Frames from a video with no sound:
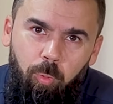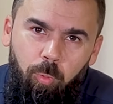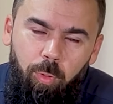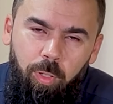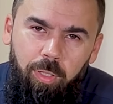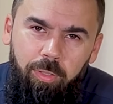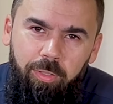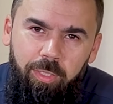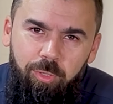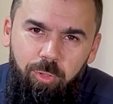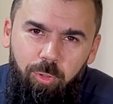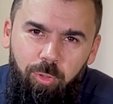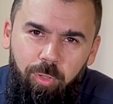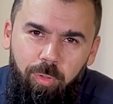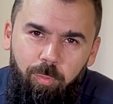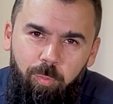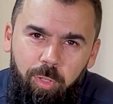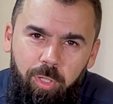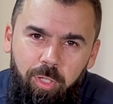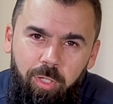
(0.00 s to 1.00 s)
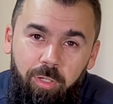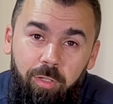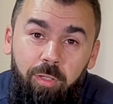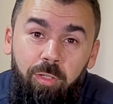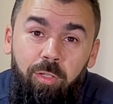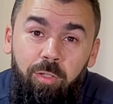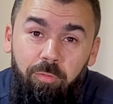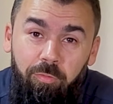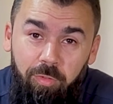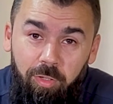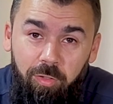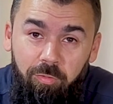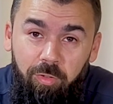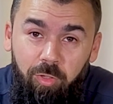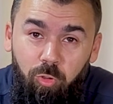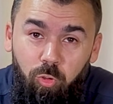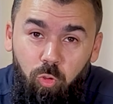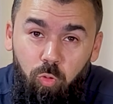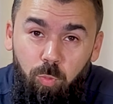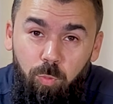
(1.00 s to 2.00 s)
What is your opinion? Feel free
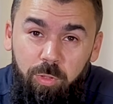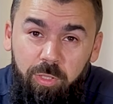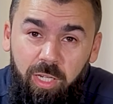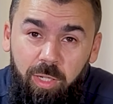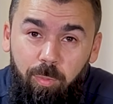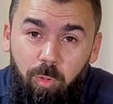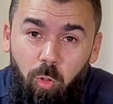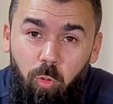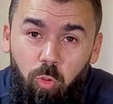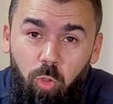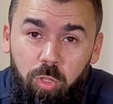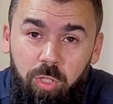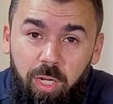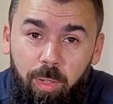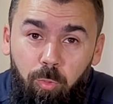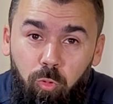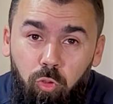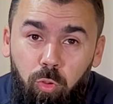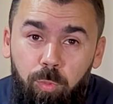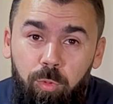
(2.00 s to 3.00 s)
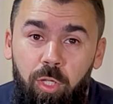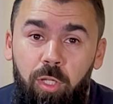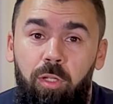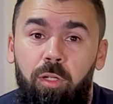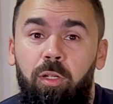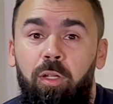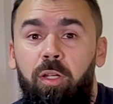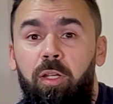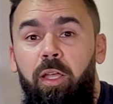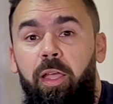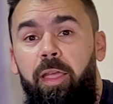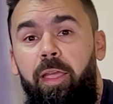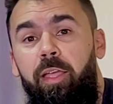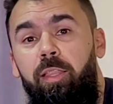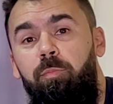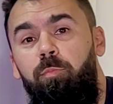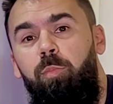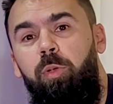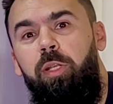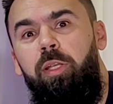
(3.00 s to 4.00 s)
to subscribe to AudioTribe YouTube channel,
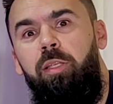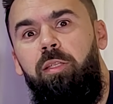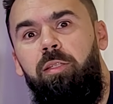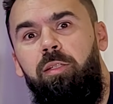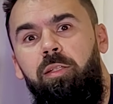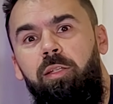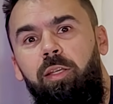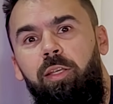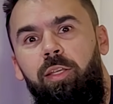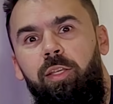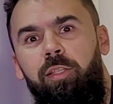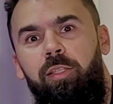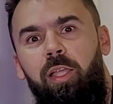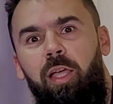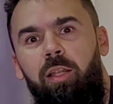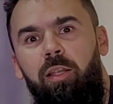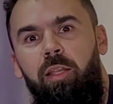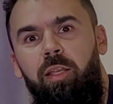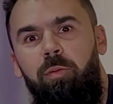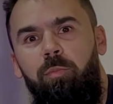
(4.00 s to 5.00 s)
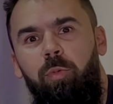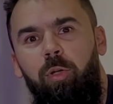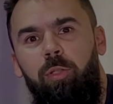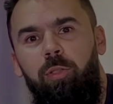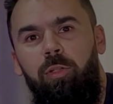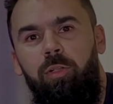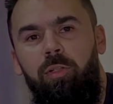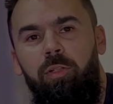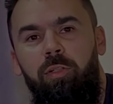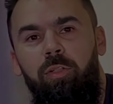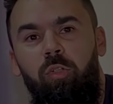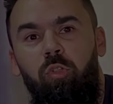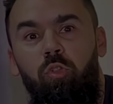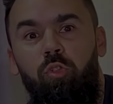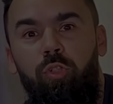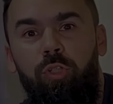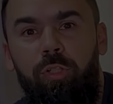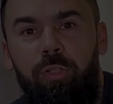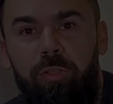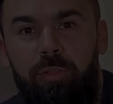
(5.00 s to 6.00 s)
and please hit that like button.
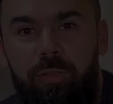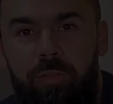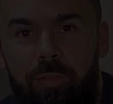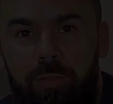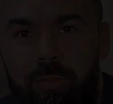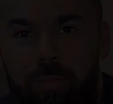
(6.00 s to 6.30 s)
Cheers!